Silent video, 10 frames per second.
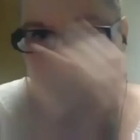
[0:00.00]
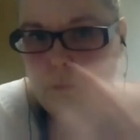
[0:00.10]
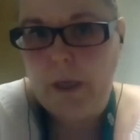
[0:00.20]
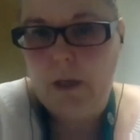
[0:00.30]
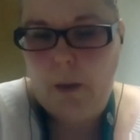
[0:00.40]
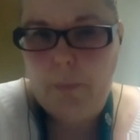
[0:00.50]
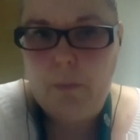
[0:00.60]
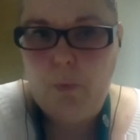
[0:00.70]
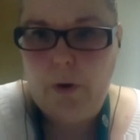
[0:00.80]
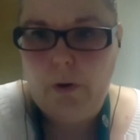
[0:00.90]
picking up on
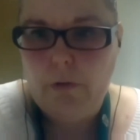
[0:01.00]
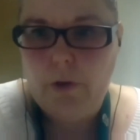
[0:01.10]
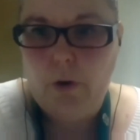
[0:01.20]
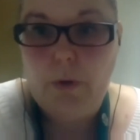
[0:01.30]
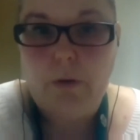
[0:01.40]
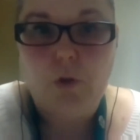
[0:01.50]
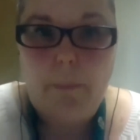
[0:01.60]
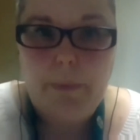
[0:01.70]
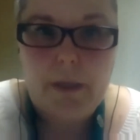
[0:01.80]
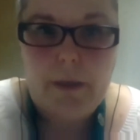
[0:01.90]
a point earlier around
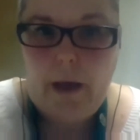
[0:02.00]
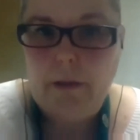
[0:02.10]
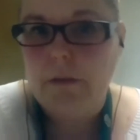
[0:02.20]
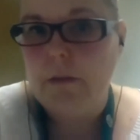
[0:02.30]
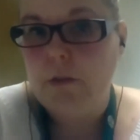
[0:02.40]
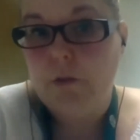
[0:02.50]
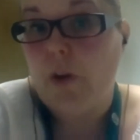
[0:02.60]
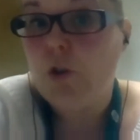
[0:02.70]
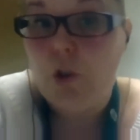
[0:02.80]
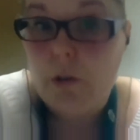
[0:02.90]
topic analysis,
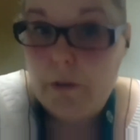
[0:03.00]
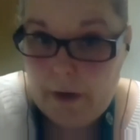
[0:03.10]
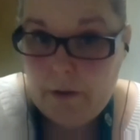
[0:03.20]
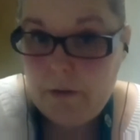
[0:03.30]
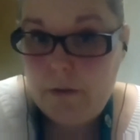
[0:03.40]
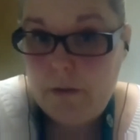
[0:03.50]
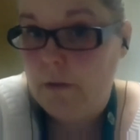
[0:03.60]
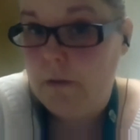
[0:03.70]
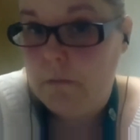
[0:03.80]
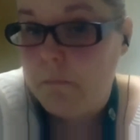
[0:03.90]
functional
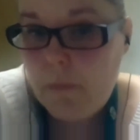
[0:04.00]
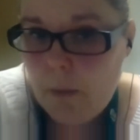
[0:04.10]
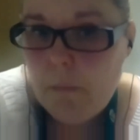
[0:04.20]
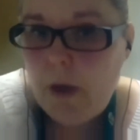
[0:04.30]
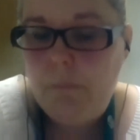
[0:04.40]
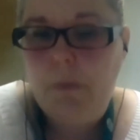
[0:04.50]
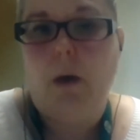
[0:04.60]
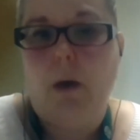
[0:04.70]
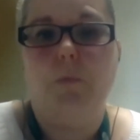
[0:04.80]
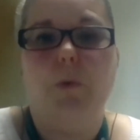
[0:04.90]
analysis, that might be
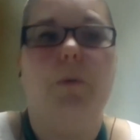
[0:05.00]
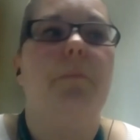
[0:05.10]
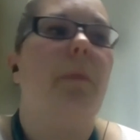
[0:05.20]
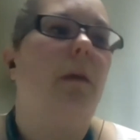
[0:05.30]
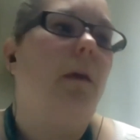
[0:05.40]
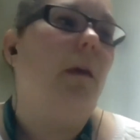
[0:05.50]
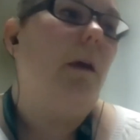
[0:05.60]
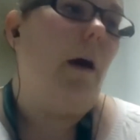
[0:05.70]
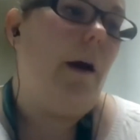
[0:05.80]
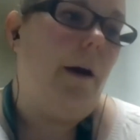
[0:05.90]
helpful.
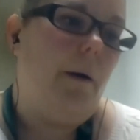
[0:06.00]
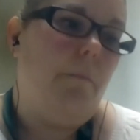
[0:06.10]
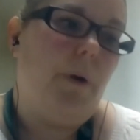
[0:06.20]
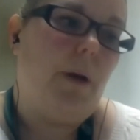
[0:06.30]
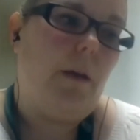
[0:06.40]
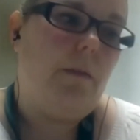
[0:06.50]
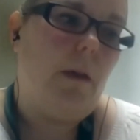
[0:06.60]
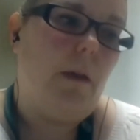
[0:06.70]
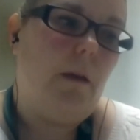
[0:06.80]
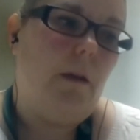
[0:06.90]
But I
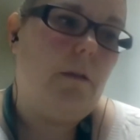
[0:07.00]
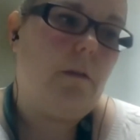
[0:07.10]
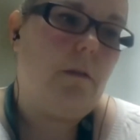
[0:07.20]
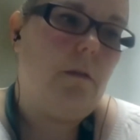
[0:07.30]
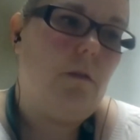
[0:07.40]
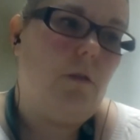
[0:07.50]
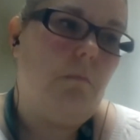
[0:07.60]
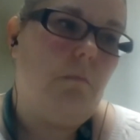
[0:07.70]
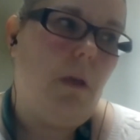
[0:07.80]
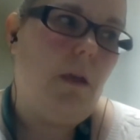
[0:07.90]
think to
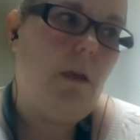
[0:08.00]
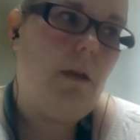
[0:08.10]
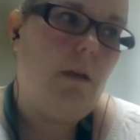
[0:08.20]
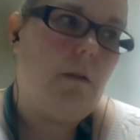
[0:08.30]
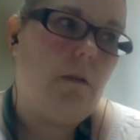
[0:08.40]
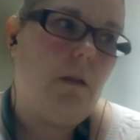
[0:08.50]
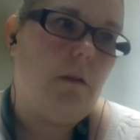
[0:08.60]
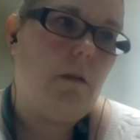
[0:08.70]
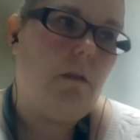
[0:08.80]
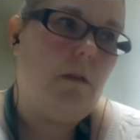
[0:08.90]
me,
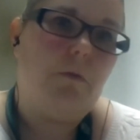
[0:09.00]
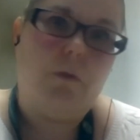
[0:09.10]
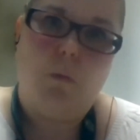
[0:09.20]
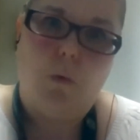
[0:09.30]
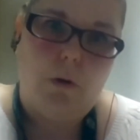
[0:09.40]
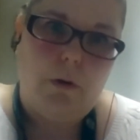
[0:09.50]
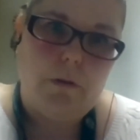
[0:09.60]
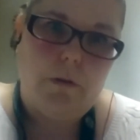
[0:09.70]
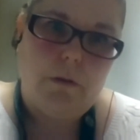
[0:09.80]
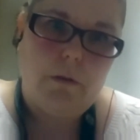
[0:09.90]
it's a different
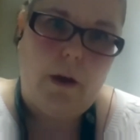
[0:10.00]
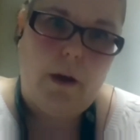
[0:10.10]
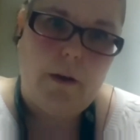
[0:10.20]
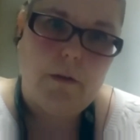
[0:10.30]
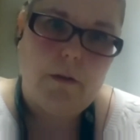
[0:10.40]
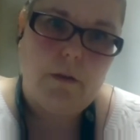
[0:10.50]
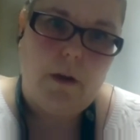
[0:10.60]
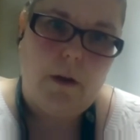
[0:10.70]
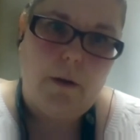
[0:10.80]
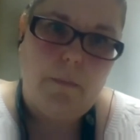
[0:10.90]
world that,
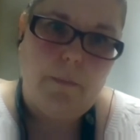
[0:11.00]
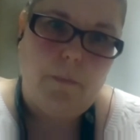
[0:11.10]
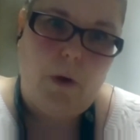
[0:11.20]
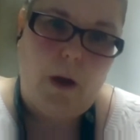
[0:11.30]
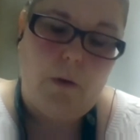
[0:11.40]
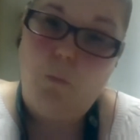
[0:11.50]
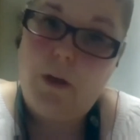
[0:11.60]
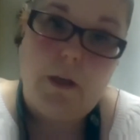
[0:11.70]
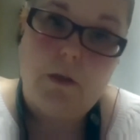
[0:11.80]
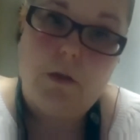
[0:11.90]
and
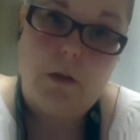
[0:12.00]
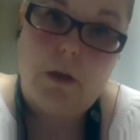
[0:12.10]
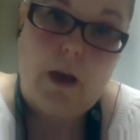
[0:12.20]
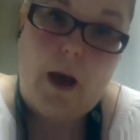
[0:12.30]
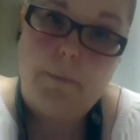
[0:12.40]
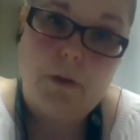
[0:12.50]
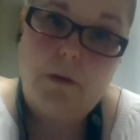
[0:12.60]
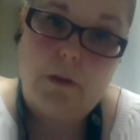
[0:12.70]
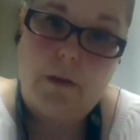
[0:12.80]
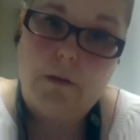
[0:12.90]
we need to adapt
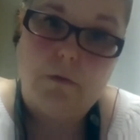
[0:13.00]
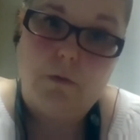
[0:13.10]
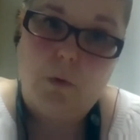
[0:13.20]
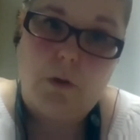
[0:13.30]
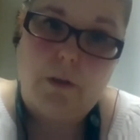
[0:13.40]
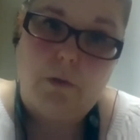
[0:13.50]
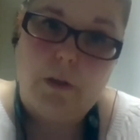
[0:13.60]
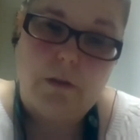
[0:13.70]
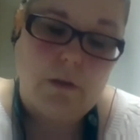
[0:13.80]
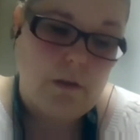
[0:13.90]
to that different world. I don't
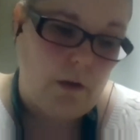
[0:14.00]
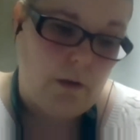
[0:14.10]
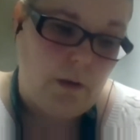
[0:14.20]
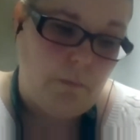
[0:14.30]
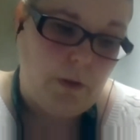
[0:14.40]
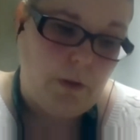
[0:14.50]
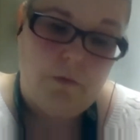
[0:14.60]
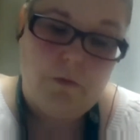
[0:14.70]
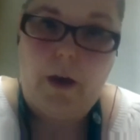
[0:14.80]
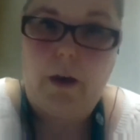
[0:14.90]
necessarily
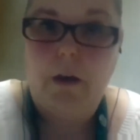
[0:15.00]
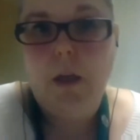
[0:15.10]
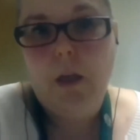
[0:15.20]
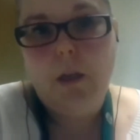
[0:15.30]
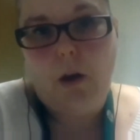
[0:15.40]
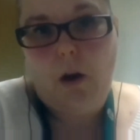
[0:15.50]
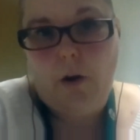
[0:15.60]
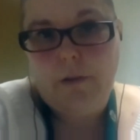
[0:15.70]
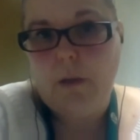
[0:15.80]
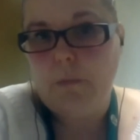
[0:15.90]
believe that the
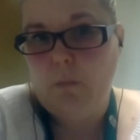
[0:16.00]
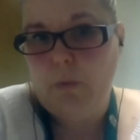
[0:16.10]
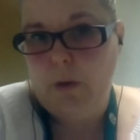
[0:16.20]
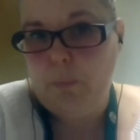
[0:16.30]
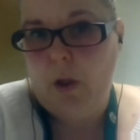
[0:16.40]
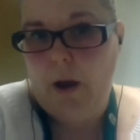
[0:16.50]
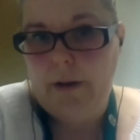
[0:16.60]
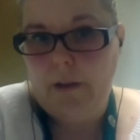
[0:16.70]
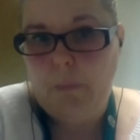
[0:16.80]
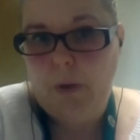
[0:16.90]
concepts that we
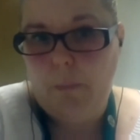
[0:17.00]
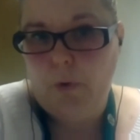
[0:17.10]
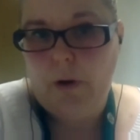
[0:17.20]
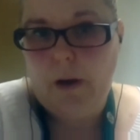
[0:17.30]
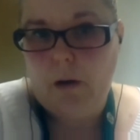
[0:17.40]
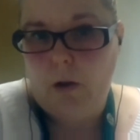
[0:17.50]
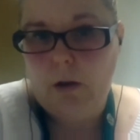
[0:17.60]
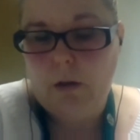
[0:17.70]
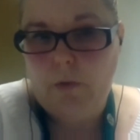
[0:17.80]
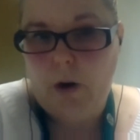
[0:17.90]
applied in the paper
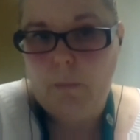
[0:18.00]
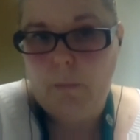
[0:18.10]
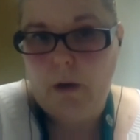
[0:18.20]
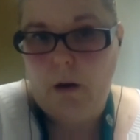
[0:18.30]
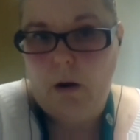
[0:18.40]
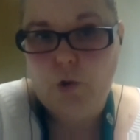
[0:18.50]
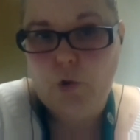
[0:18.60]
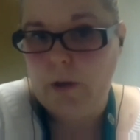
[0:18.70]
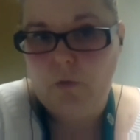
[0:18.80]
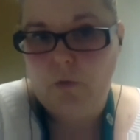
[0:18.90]
analog environment are
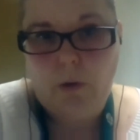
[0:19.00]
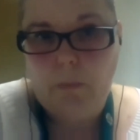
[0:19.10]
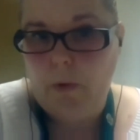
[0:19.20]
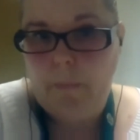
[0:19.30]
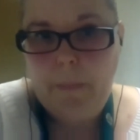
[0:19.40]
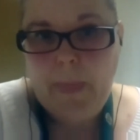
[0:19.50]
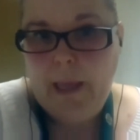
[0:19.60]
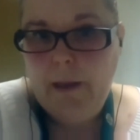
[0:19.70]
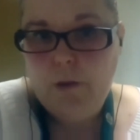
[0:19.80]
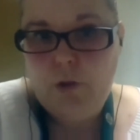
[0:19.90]
transferable
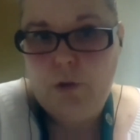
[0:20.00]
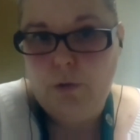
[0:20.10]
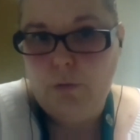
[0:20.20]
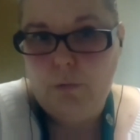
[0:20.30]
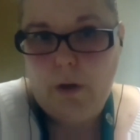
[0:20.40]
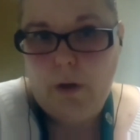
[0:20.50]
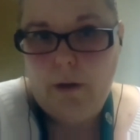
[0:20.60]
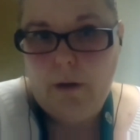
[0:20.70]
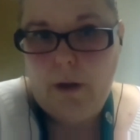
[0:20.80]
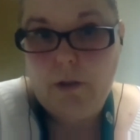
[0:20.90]
to
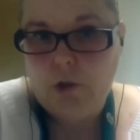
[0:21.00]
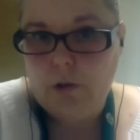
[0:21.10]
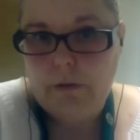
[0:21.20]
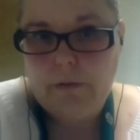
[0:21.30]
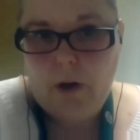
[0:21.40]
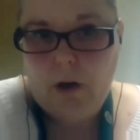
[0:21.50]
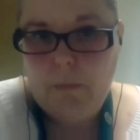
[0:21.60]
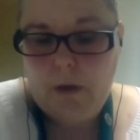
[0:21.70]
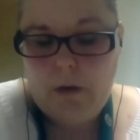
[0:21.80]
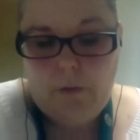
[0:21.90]
a digital
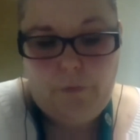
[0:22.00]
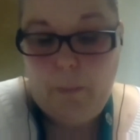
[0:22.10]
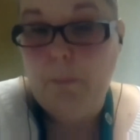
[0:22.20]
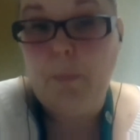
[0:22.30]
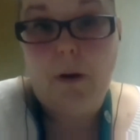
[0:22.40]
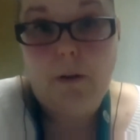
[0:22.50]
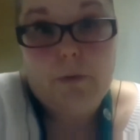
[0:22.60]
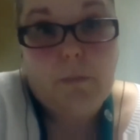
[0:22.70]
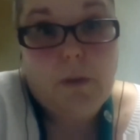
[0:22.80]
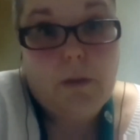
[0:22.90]
environment
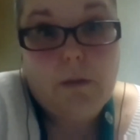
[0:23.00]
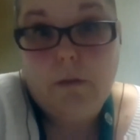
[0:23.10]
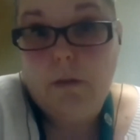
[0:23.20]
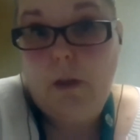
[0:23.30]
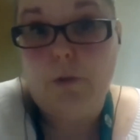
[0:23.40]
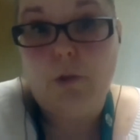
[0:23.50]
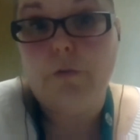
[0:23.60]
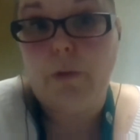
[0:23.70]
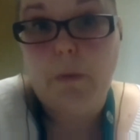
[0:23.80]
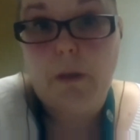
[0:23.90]
even
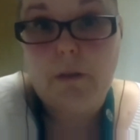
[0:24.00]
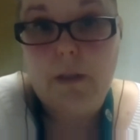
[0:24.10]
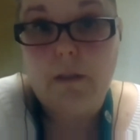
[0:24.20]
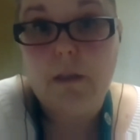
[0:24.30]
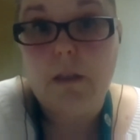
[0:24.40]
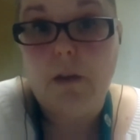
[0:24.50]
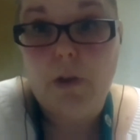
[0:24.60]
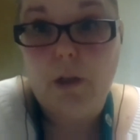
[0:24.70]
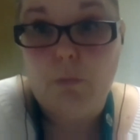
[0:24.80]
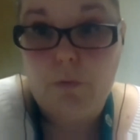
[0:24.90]
just from a
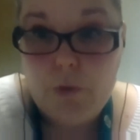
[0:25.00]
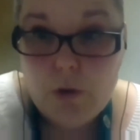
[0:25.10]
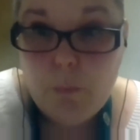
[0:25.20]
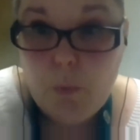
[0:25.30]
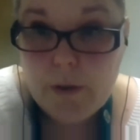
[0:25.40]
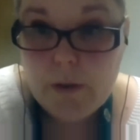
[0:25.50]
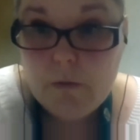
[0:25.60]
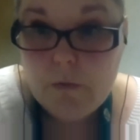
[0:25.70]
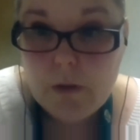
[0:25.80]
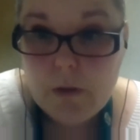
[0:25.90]
sensitivity review point
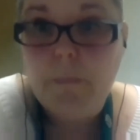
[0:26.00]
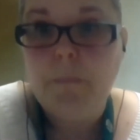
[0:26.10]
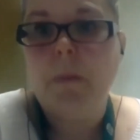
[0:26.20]
of view.